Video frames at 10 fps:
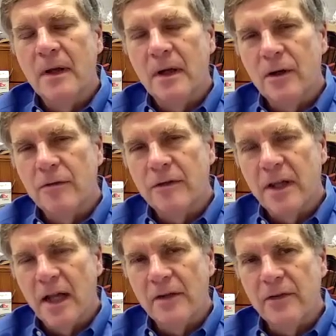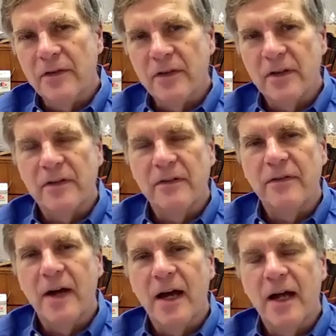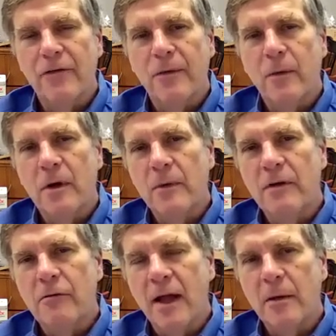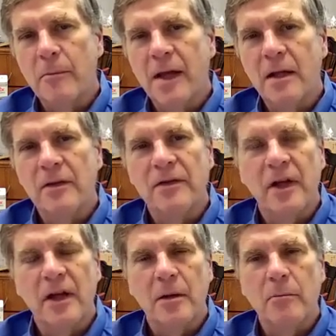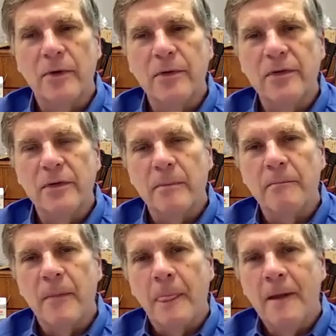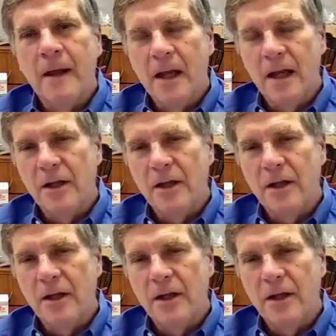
over the age of 65, where we recommend a second booster. And